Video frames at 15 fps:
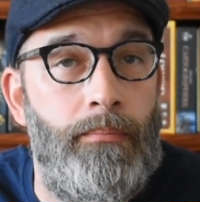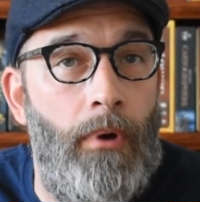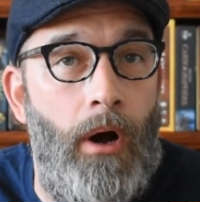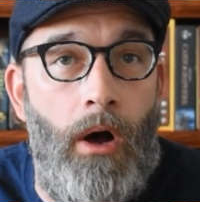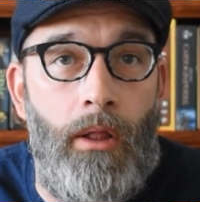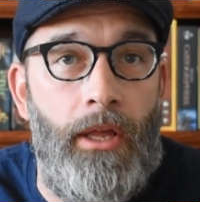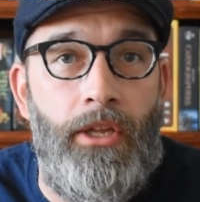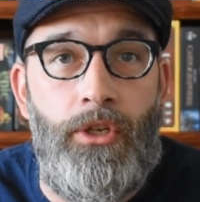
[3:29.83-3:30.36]

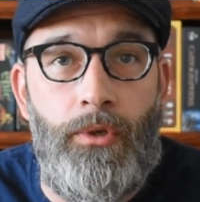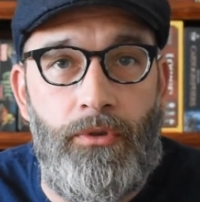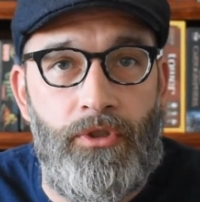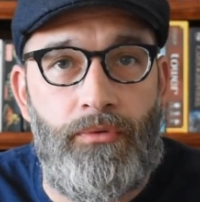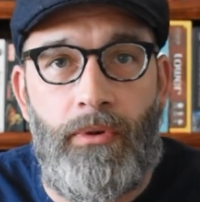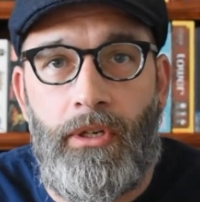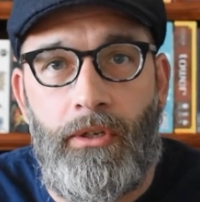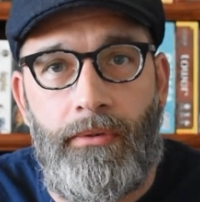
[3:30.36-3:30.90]
all I do
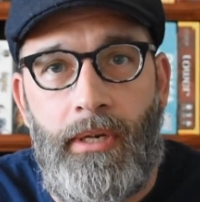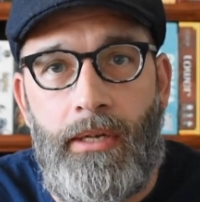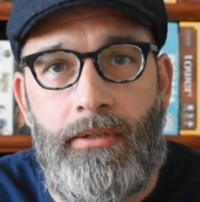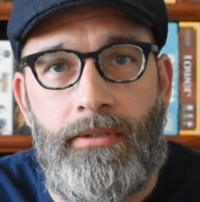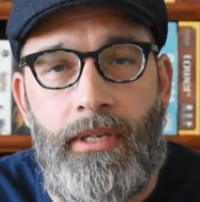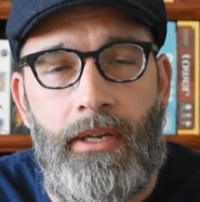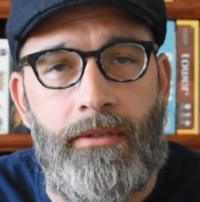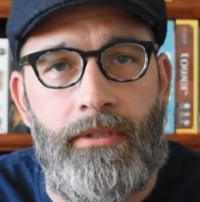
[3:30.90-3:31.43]
is run
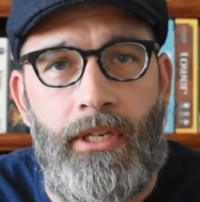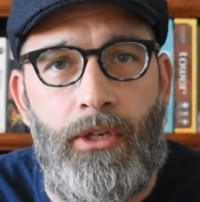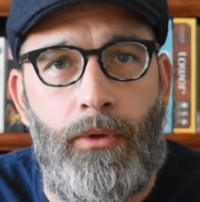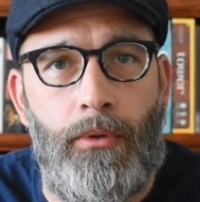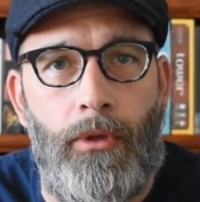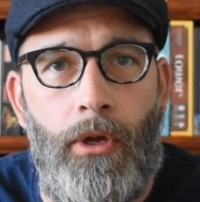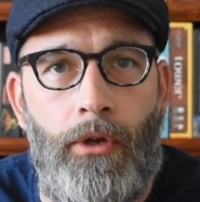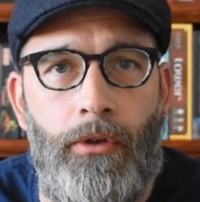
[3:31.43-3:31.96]
crowd sales. I
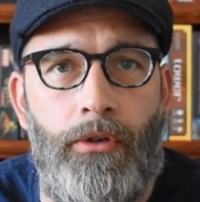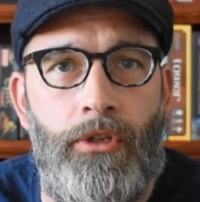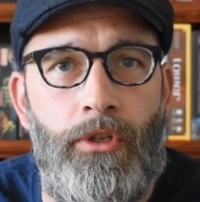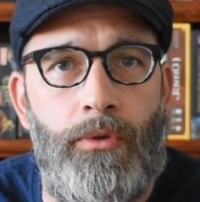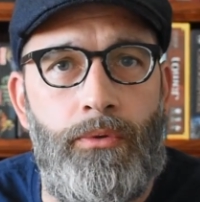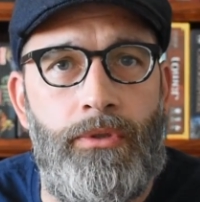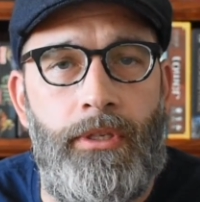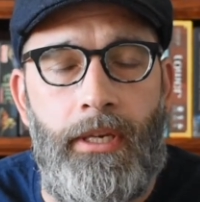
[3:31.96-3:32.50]
no longer
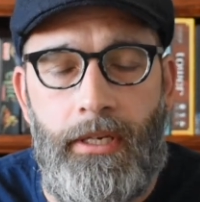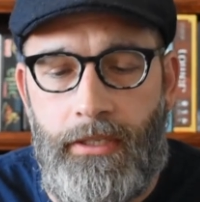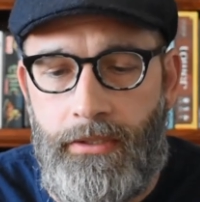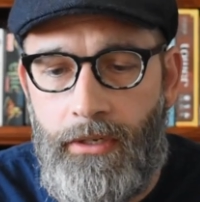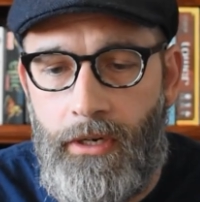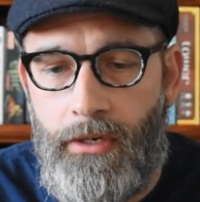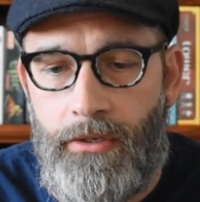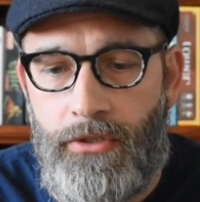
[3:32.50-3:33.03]
use
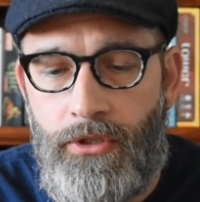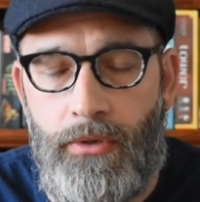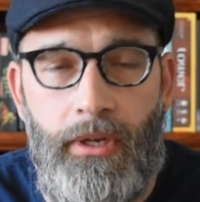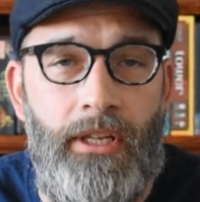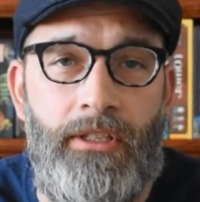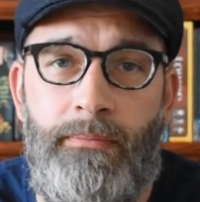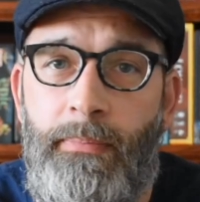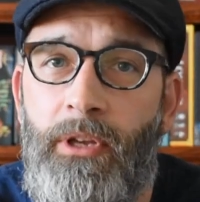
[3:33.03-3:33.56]
Kickstarter, so
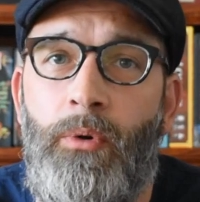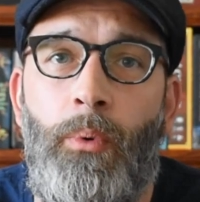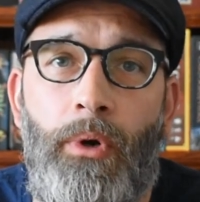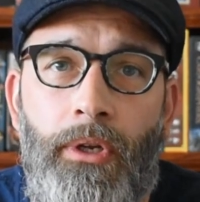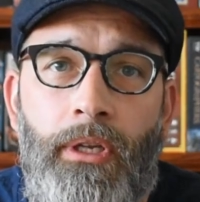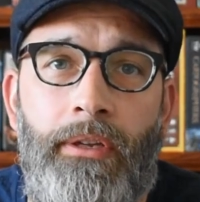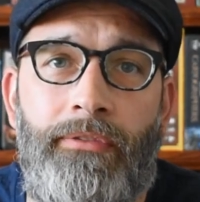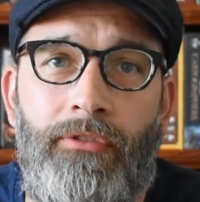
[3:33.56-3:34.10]
it's been
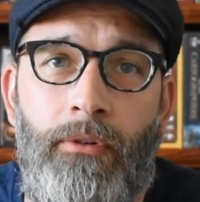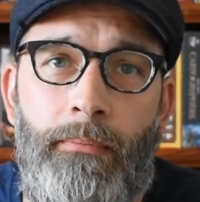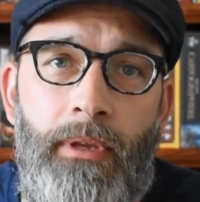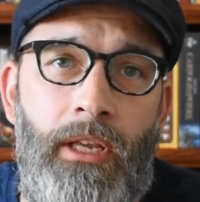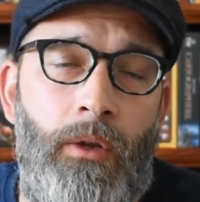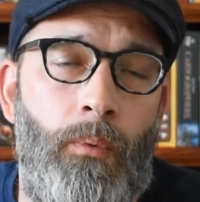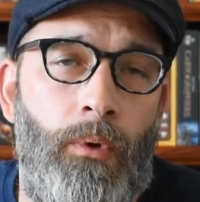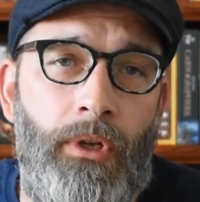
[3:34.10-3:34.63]
working for
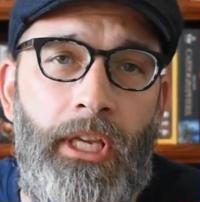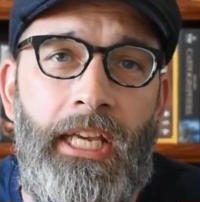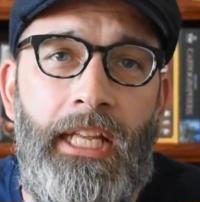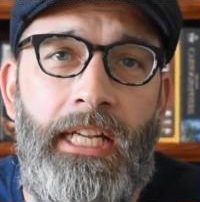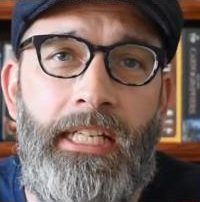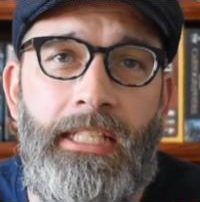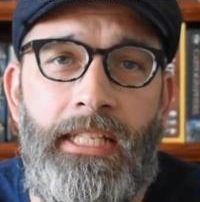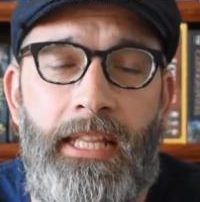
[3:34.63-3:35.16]
me. We'll get
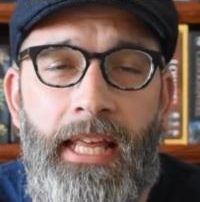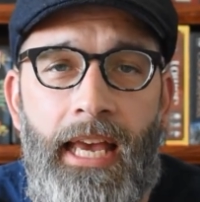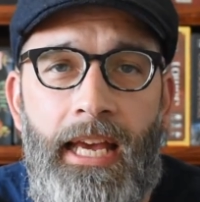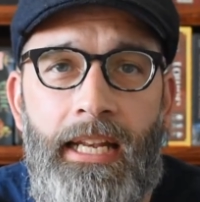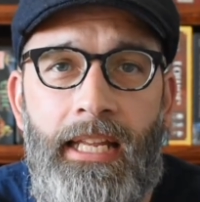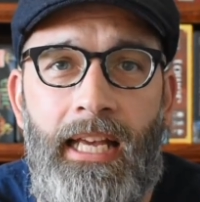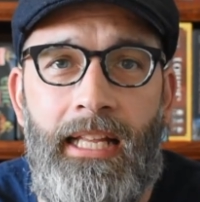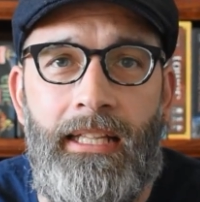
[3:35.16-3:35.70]
into
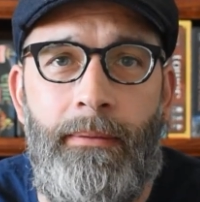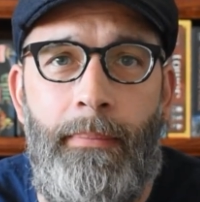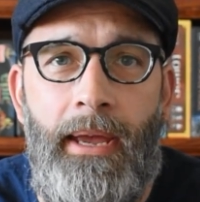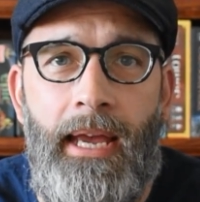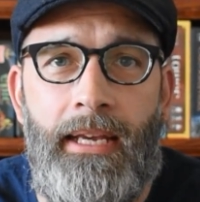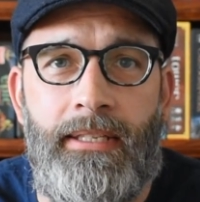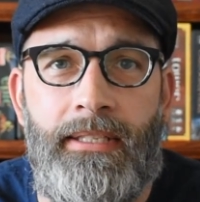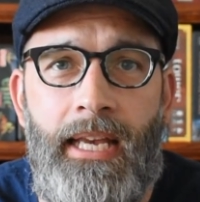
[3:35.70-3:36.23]
that on the
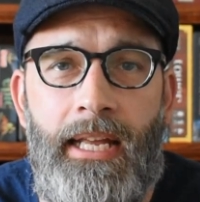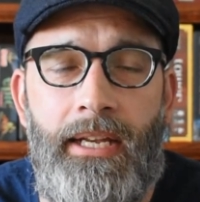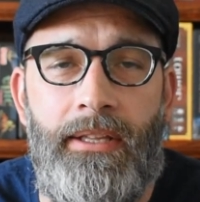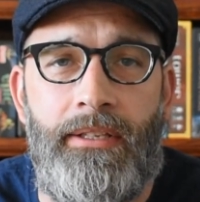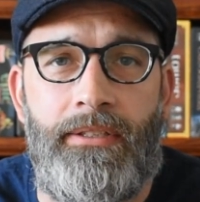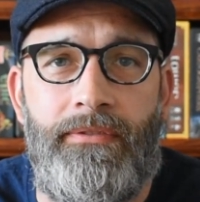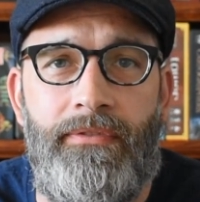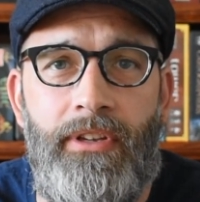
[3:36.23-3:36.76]
back side of
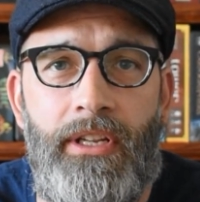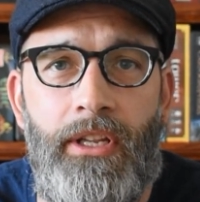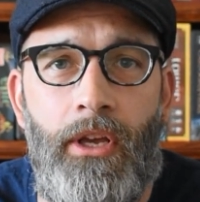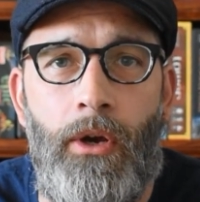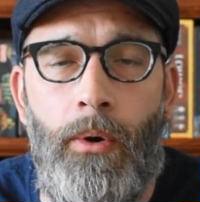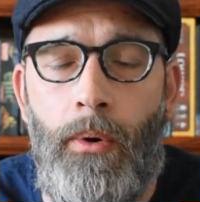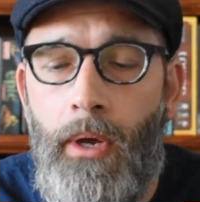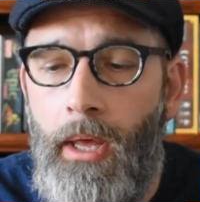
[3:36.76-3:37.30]
this
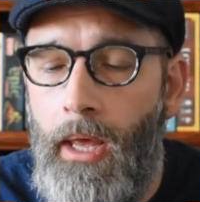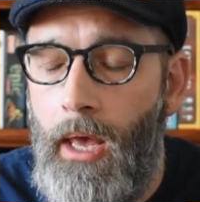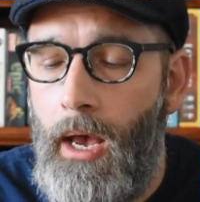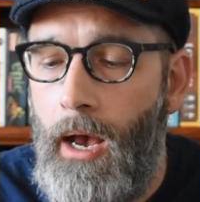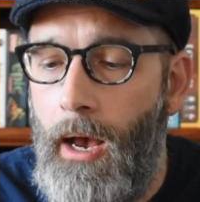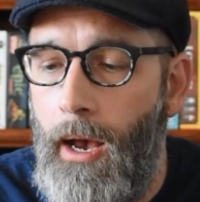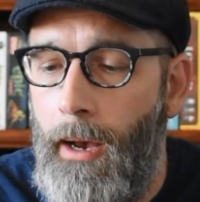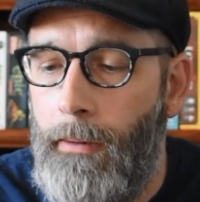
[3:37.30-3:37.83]
video,
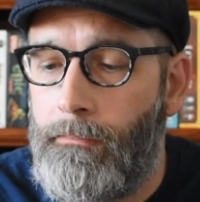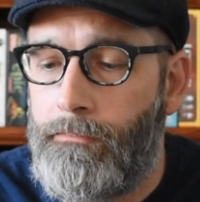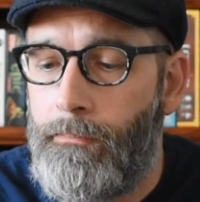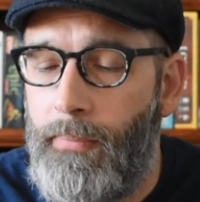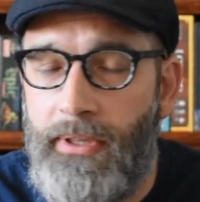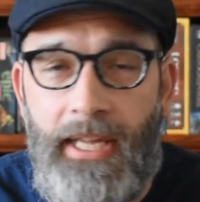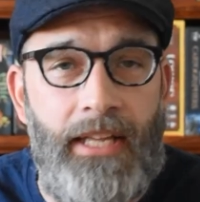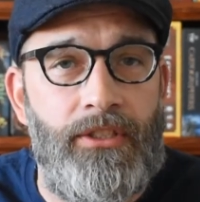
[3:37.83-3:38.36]

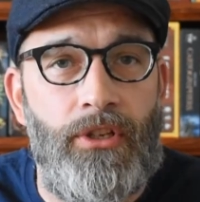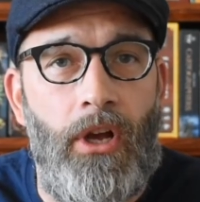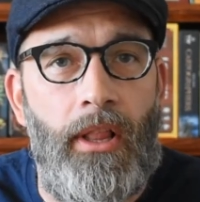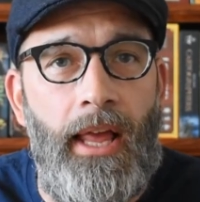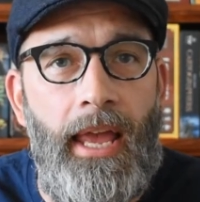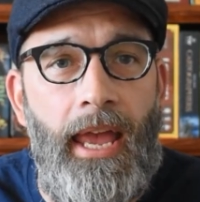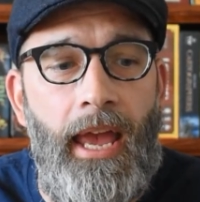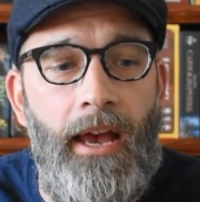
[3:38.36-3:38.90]
but that's all
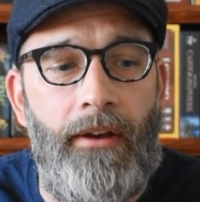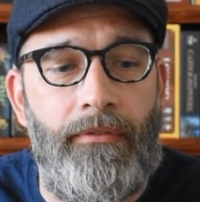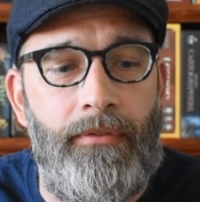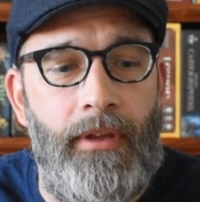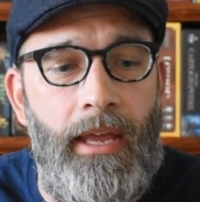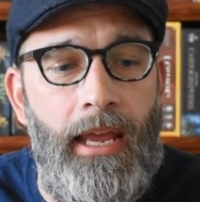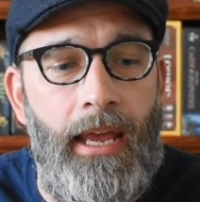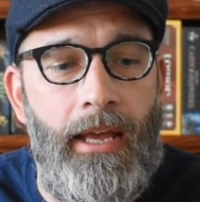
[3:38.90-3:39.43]
I
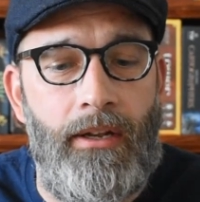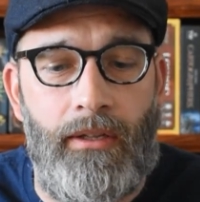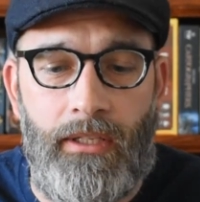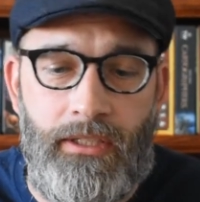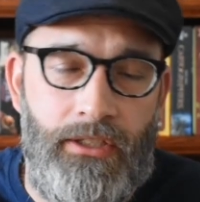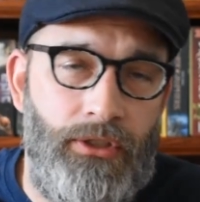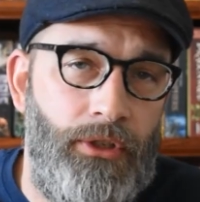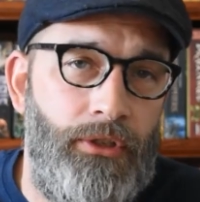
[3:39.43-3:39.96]
have, and
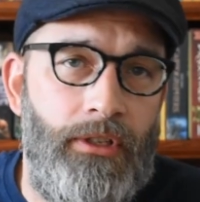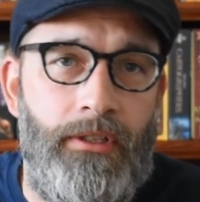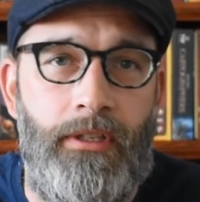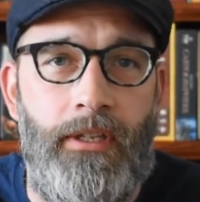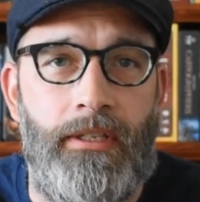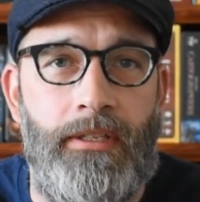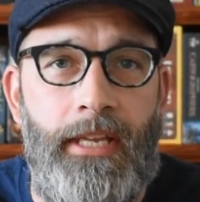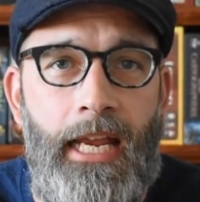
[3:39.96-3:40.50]
let's turn
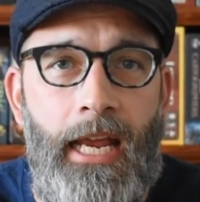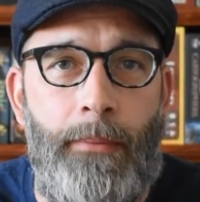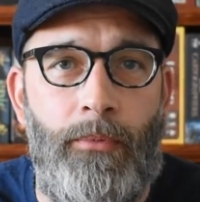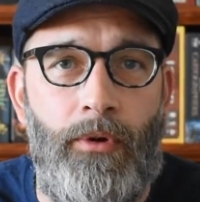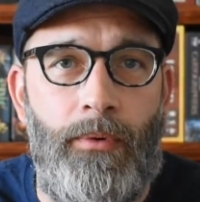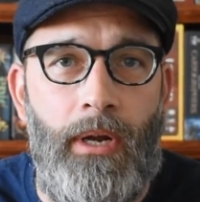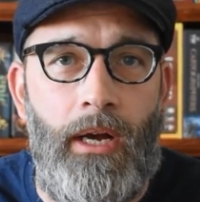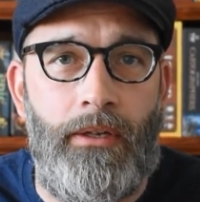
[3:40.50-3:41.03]
this
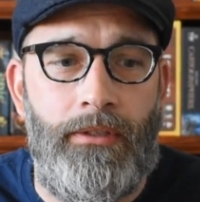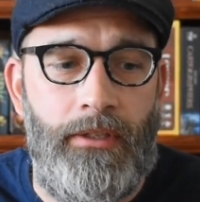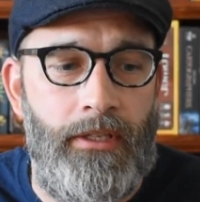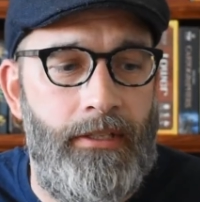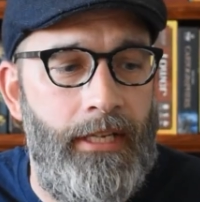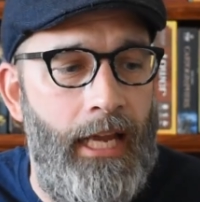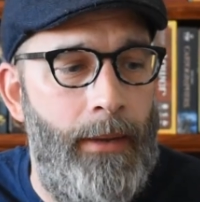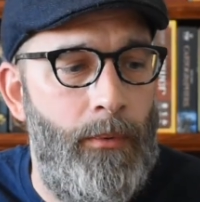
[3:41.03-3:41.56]
camera around to the
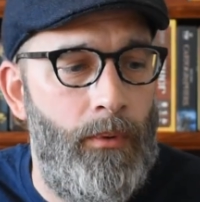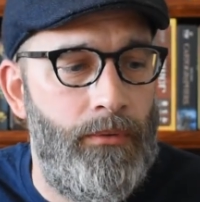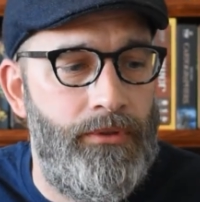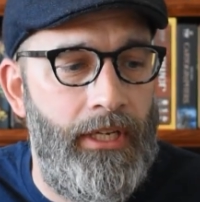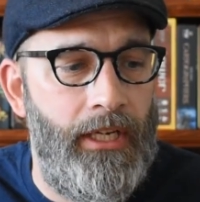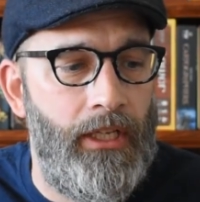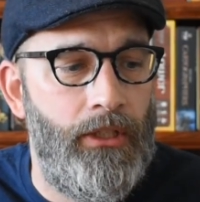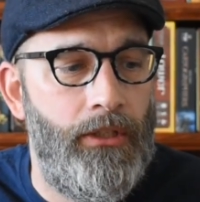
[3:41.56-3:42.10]
table. We'll
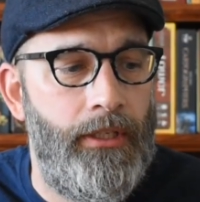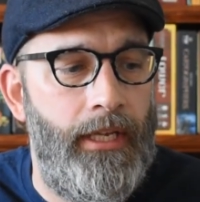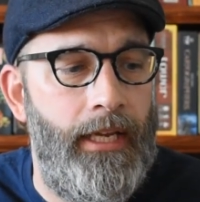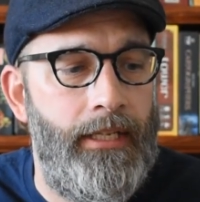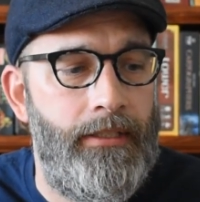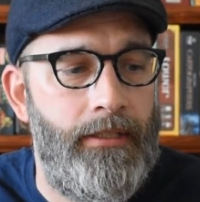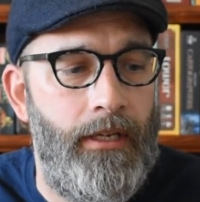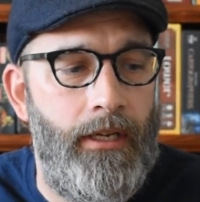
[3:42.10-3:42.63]
take a look
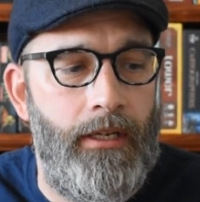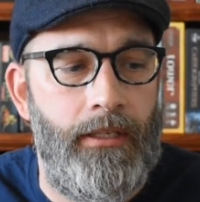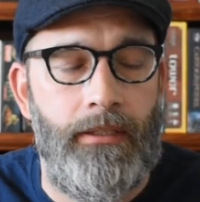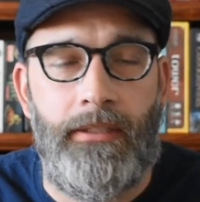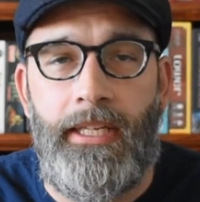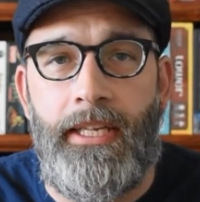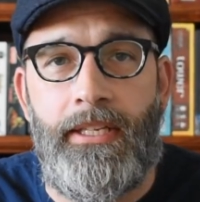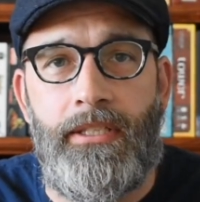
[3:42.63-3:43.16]
at
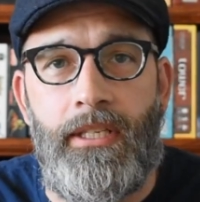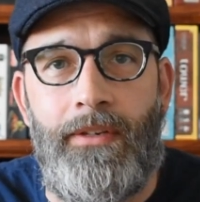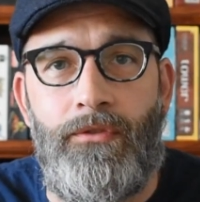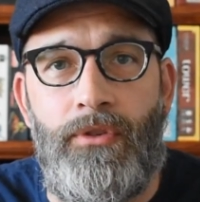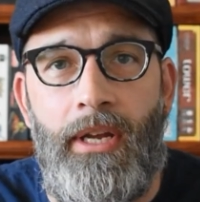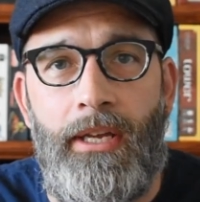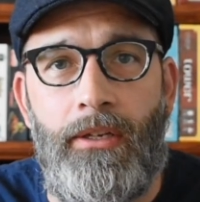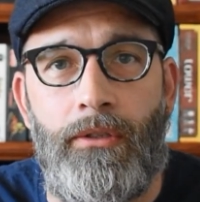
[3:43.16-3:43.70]
Legacy of
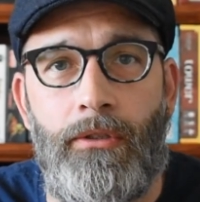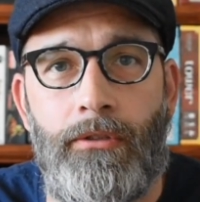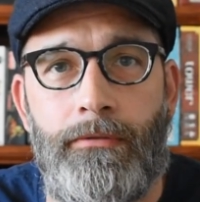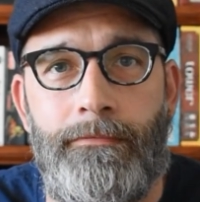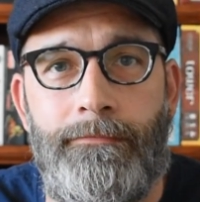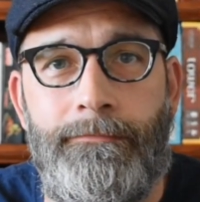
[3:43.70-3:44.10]
Dragonholt.